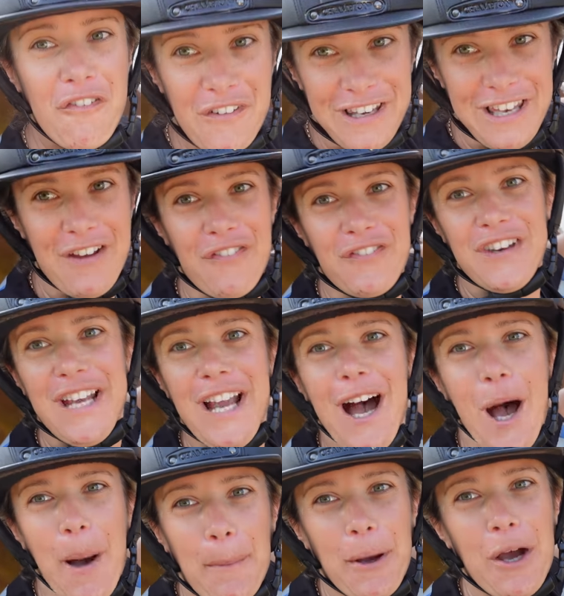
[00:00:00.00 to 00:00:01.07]
for lifting
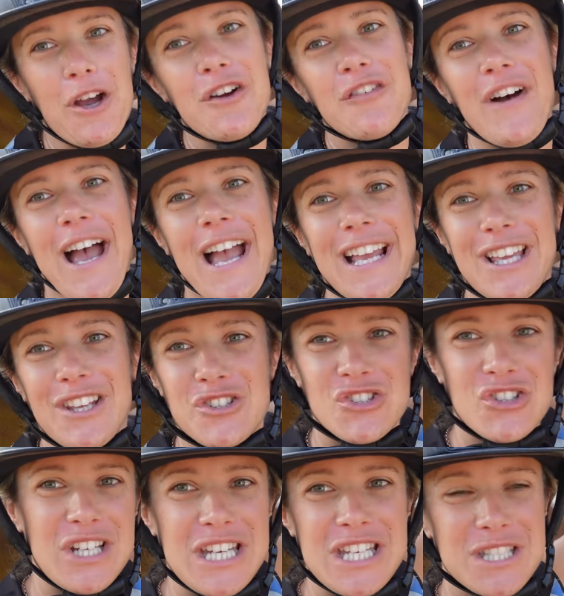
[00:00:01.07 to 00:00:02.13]
up overhanging
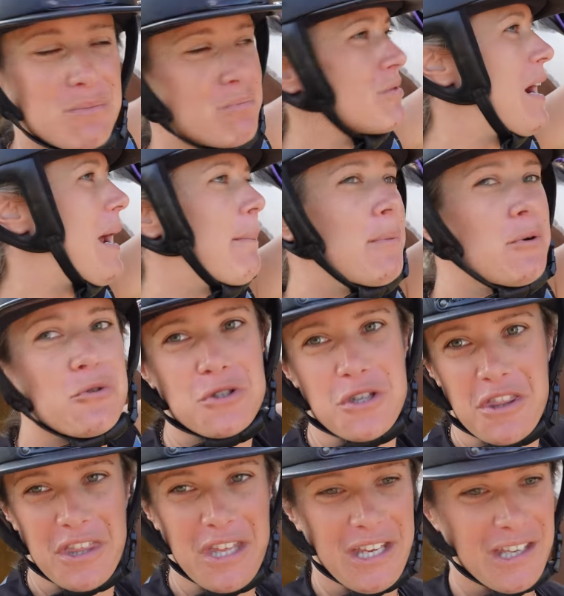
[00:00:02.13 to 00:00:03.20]
trees and brambles
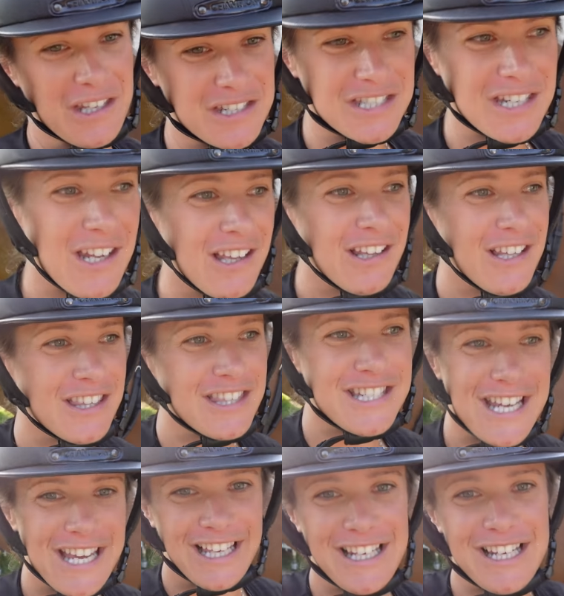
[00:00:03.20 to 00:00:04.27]
and things. The other
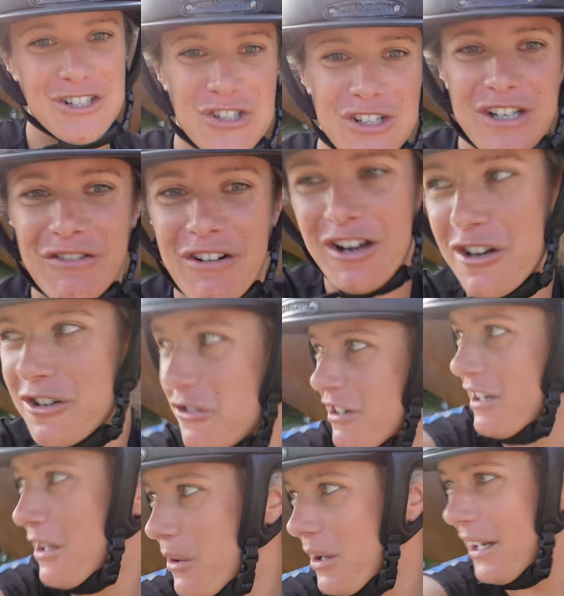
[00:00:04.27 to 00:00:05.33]
day I literally rode
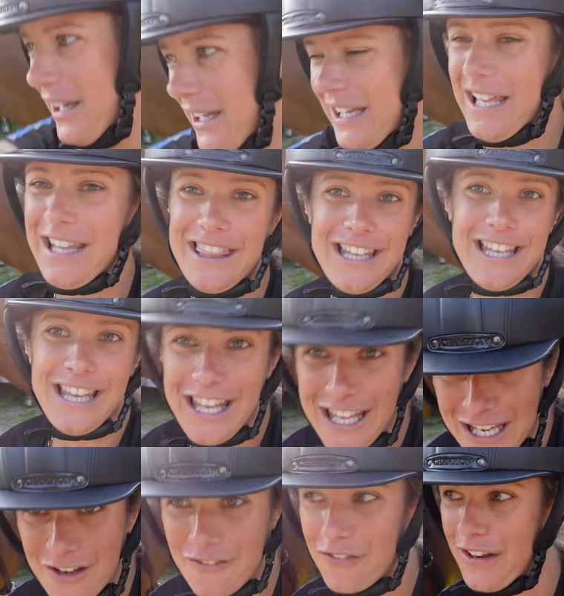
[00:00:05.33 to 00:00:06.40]
really quickly in the
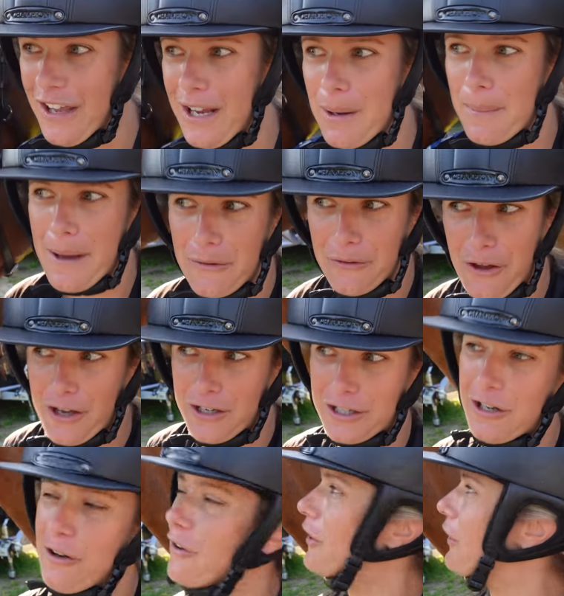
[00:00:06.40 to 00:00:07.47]
evening, about 9
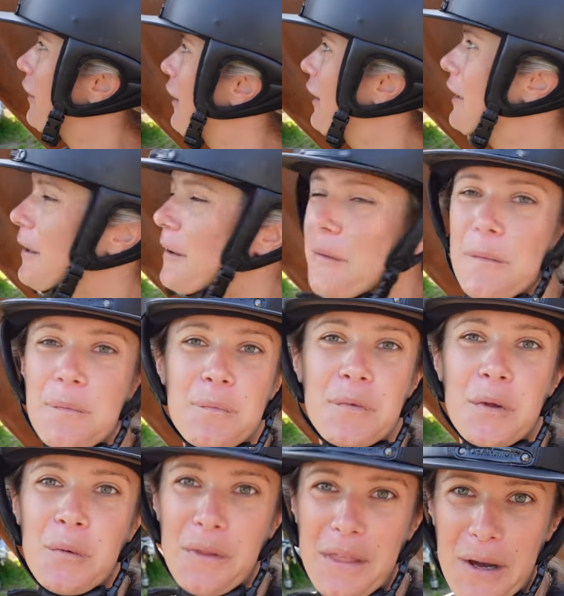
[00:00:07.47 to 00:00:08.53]
o'clock at night,
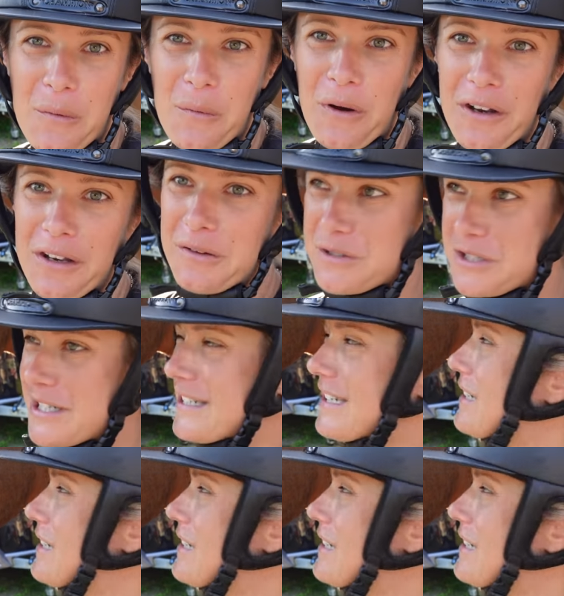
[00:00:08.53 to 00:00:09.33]
without one. It was just